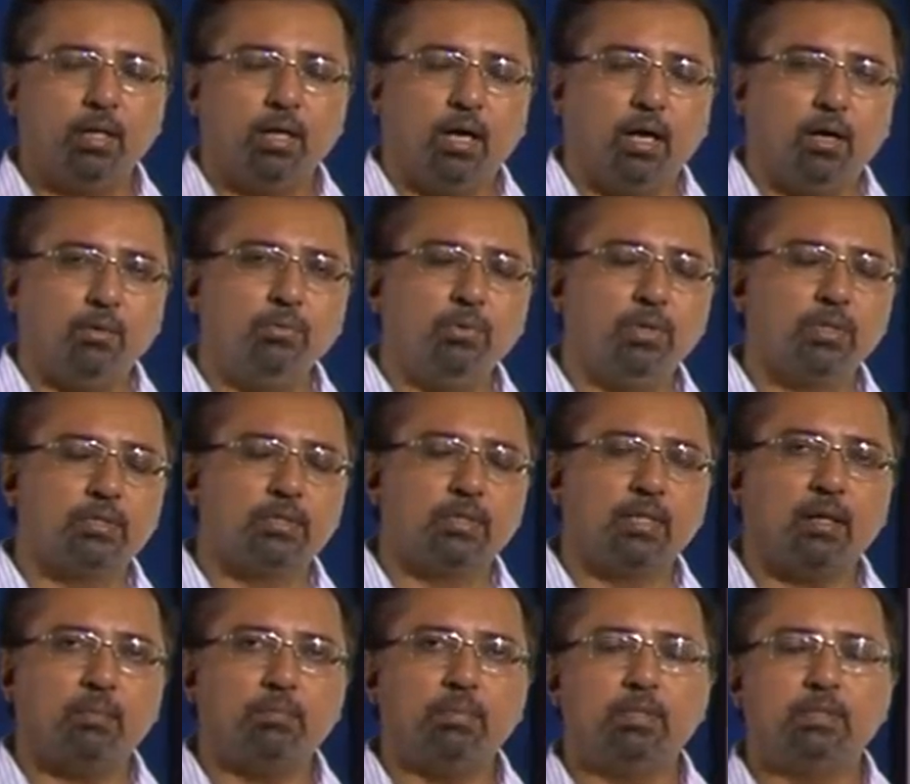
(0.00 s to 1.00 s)
How you
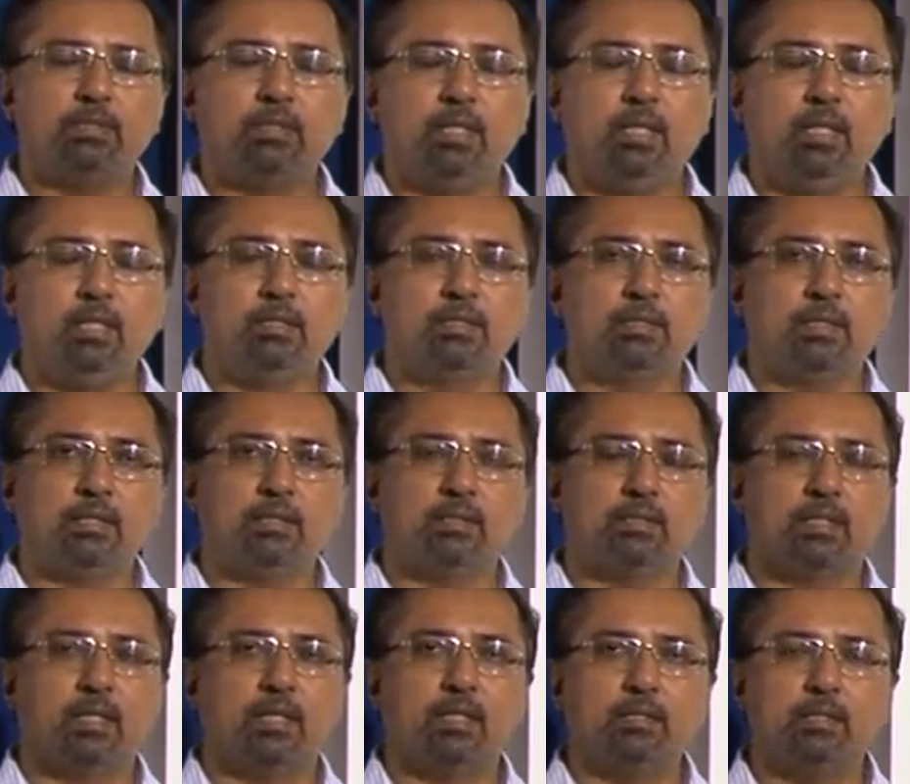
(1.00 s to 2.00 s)
establish each such
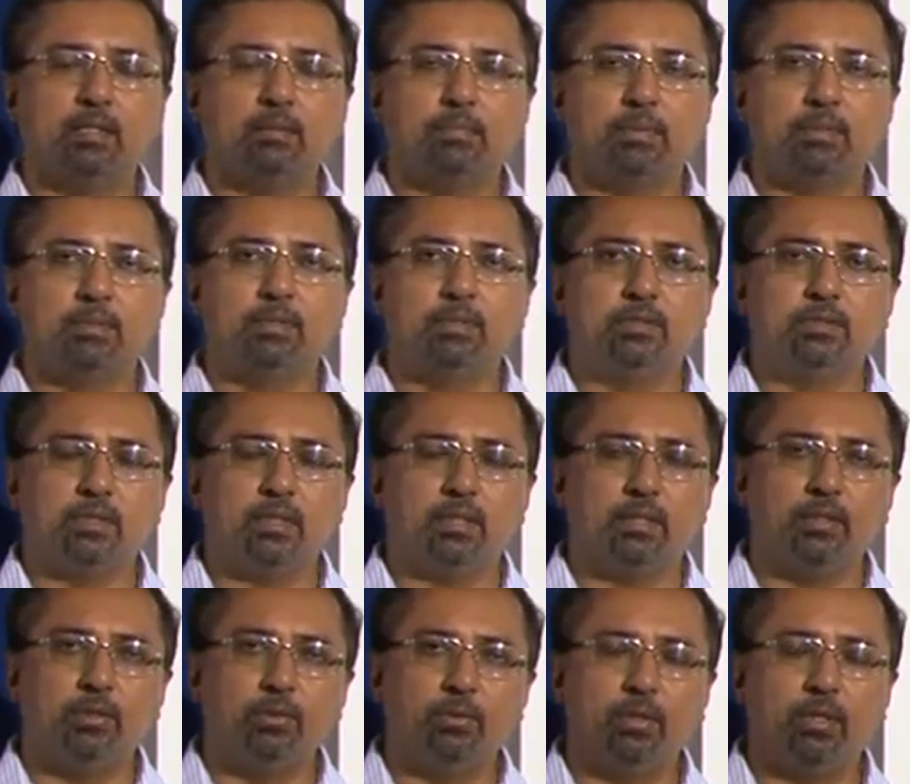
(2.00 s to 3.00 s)
strategic business
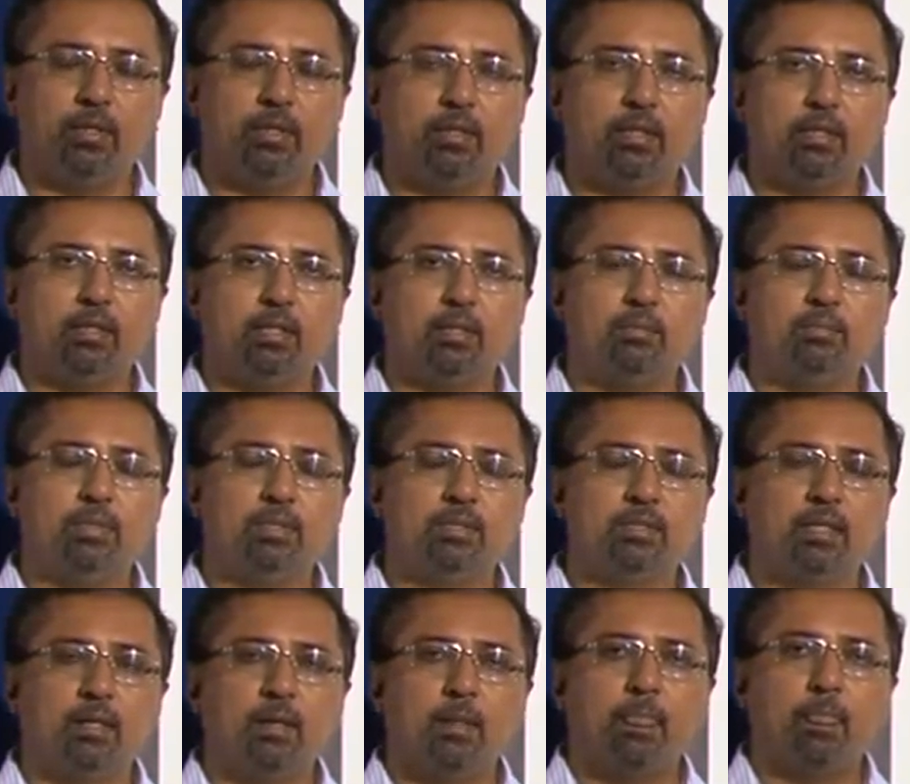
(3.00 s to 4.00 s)
unit determines
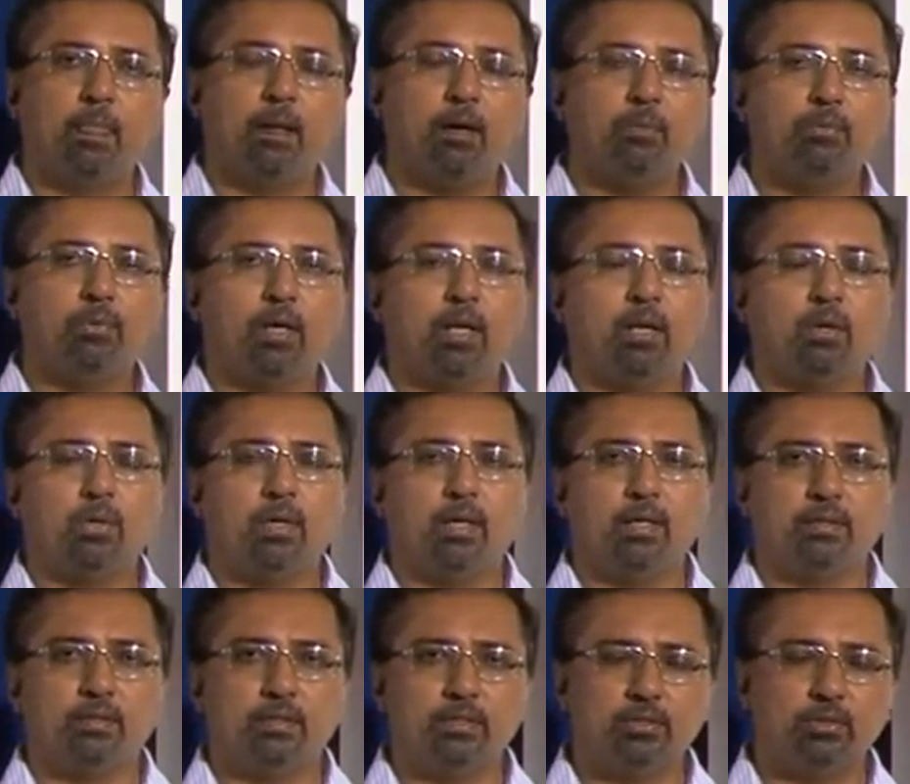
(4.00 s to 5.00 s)
how you
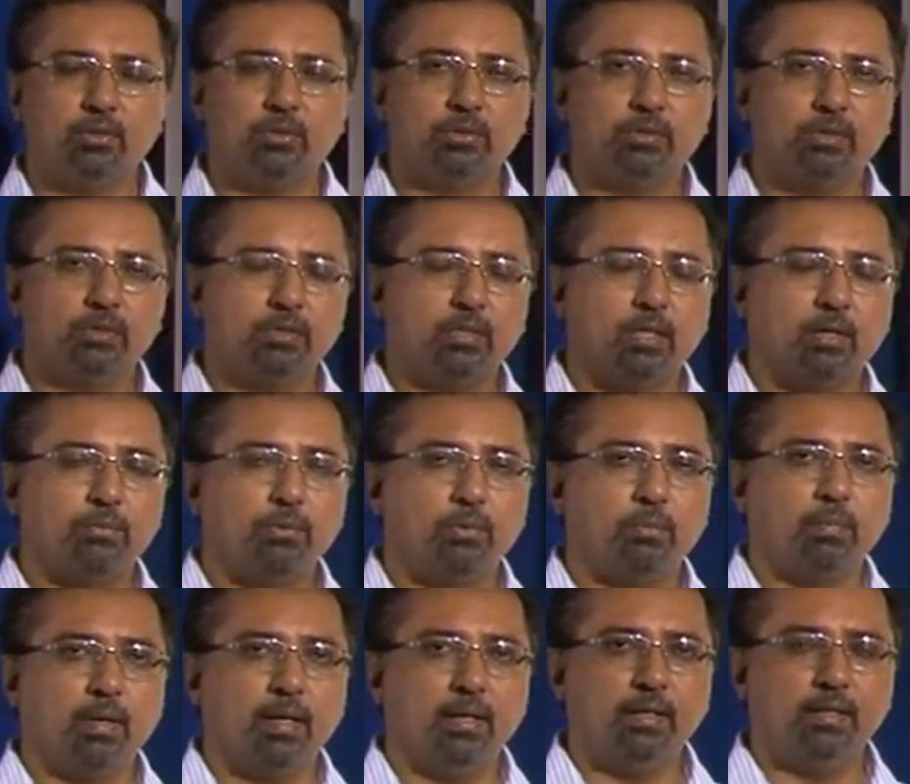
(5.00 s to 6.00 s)
allocate resources, how you
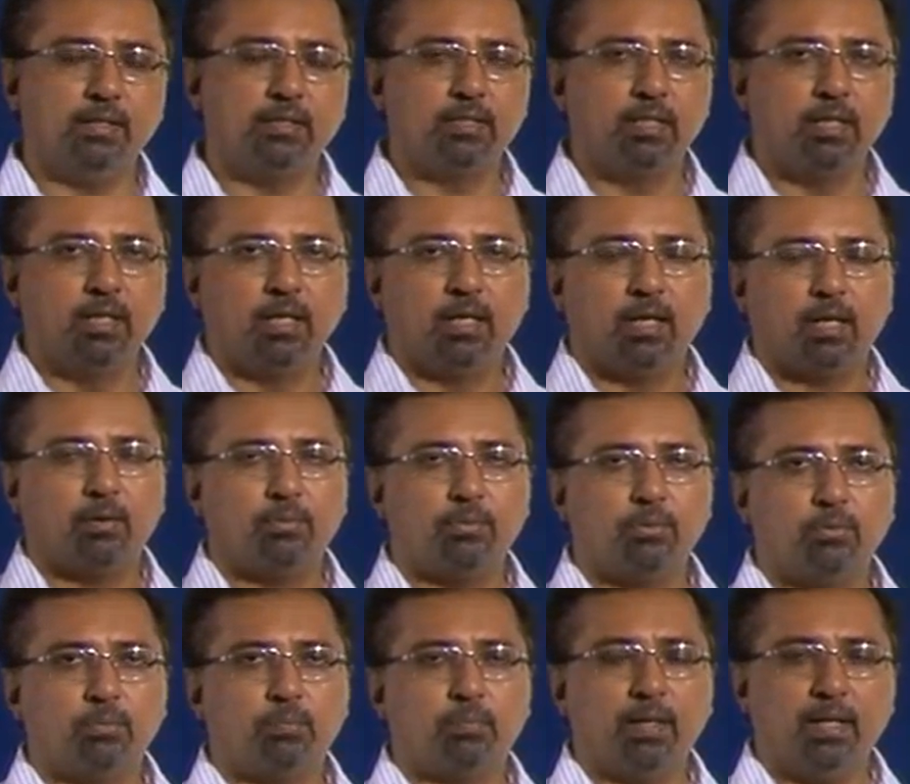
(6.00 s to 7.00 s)
manage, how
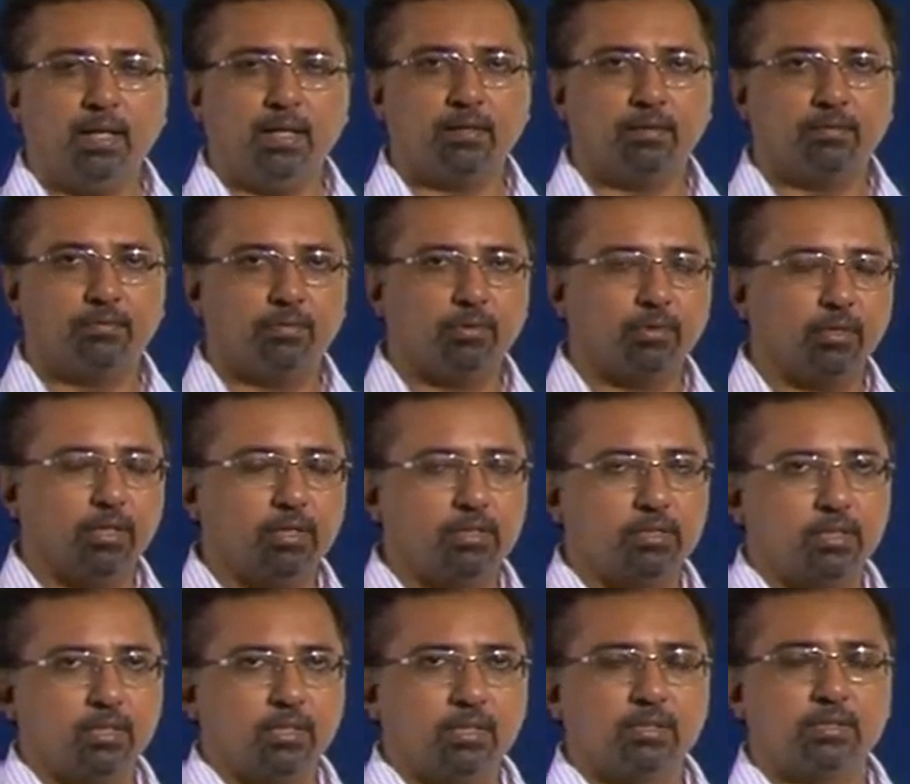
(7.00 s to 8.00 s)
you plan for each
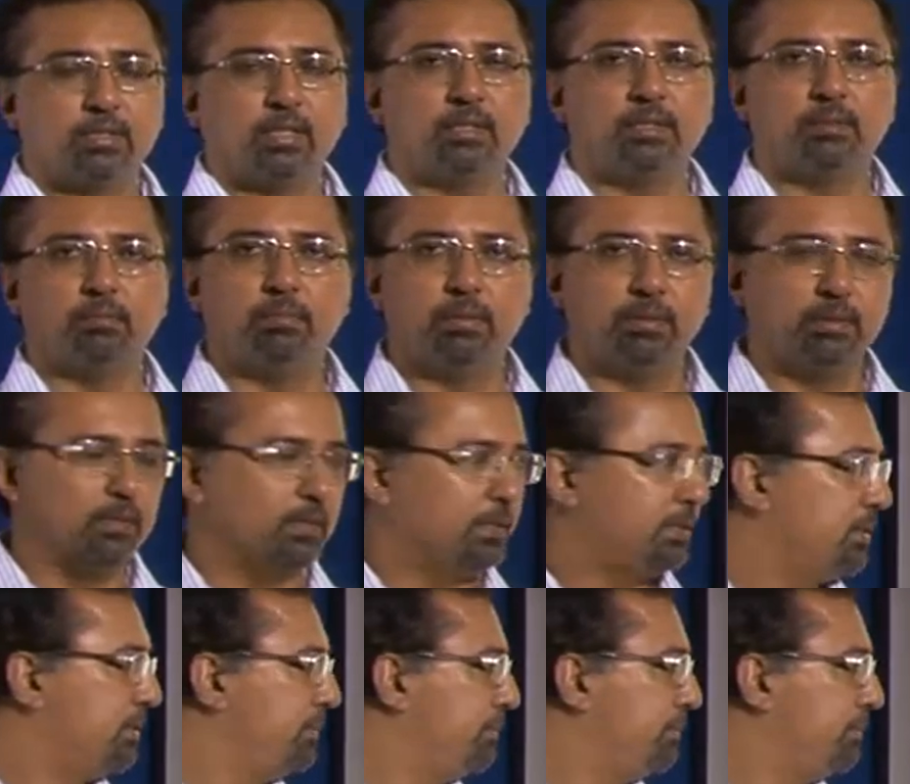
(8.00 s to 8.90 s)
such business.